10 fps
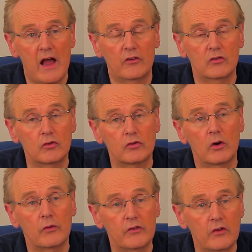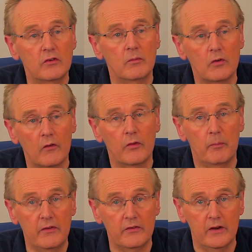as control systems of the
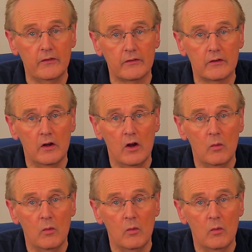business,